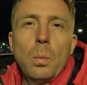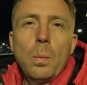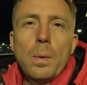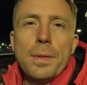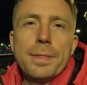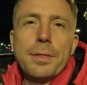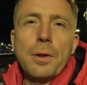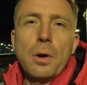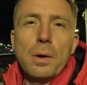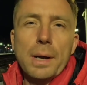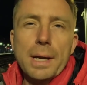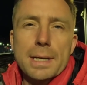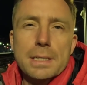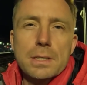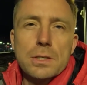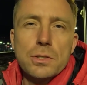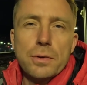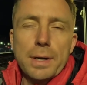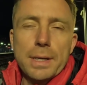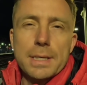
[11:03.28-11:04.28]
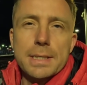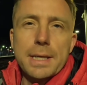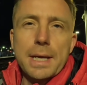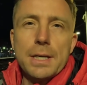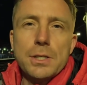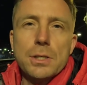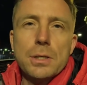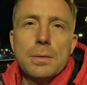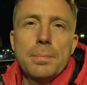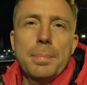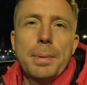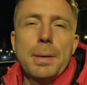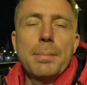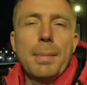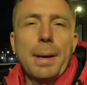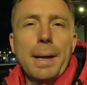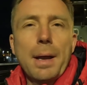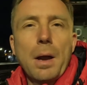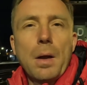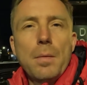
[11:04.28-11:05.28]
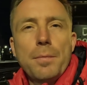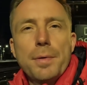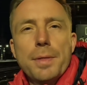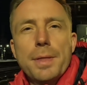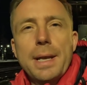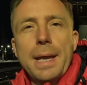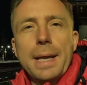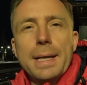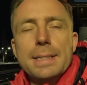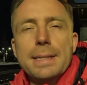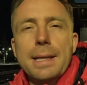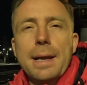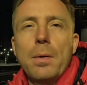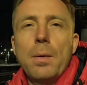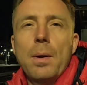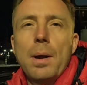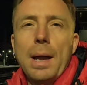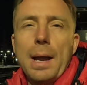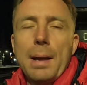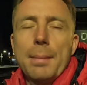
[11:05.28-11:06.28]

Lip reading: With Doncaster train station being my home for the next hour,